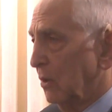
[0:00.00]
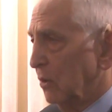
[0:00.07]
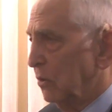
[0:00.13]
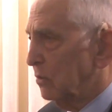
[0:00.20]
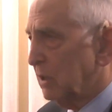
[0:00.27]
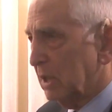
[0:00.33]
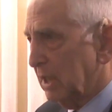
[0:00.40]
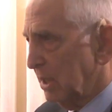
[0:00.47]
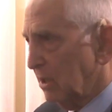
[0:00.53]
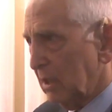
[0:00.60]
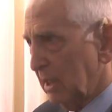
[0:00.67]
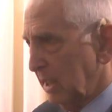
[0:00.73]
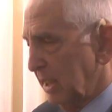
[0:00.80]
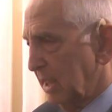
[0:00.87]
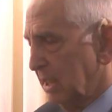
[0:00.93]
who
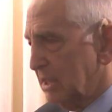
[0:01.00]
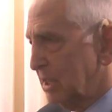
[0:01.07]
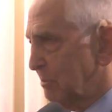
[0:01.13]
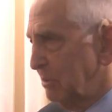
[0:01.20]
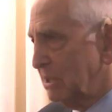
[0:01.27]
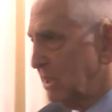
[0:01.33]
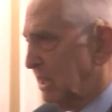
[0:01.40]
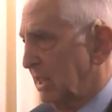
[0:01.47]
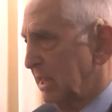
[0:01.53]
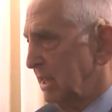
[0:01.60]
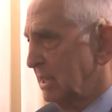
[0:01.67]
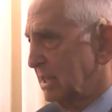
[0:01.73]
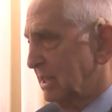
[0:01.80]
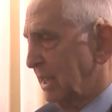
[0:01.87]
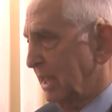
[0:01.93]
clearly and explicitly
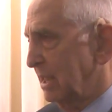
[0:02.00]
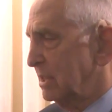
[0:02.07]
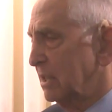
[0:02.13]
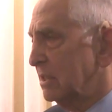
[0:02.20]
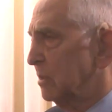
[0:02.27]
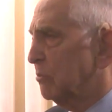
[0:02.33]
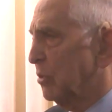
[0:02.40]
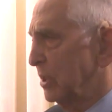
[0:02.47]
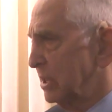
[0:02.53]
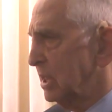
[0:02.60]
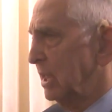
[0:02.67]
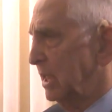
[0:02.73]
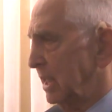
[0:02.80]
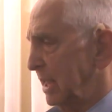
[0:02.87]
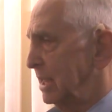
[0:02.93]
has stated that the
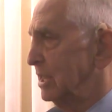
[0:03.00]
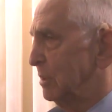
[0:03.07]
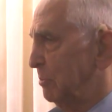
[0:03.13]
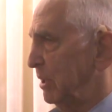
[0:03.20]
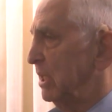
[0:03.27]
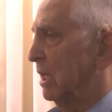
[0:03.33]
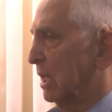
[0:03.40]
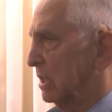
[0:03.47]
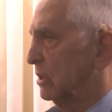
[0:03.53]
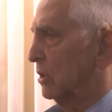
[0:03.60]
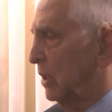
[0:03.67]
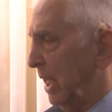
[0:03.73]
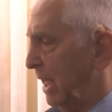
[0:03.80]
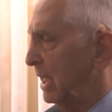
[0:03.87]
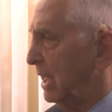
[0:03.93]
president is beyond
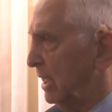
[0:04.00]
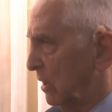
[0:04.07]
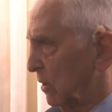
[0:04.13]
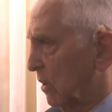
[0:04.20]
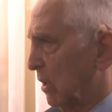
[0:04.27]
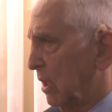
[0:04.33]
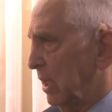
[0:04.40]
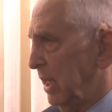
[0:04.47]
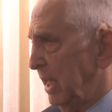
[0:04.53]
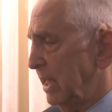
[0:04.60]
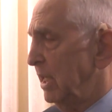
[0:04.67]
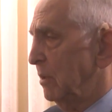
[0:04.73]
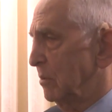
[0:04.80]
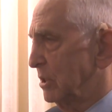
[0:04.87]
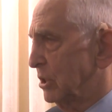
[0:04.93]
any law,
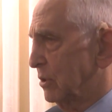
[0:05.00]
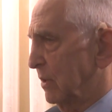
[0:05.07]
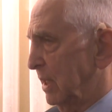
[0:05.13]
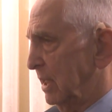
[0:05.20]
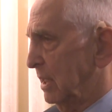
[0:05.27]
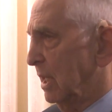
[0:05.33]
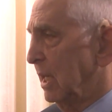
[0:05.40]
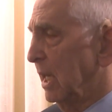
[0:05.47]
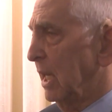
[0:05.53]
any restraint.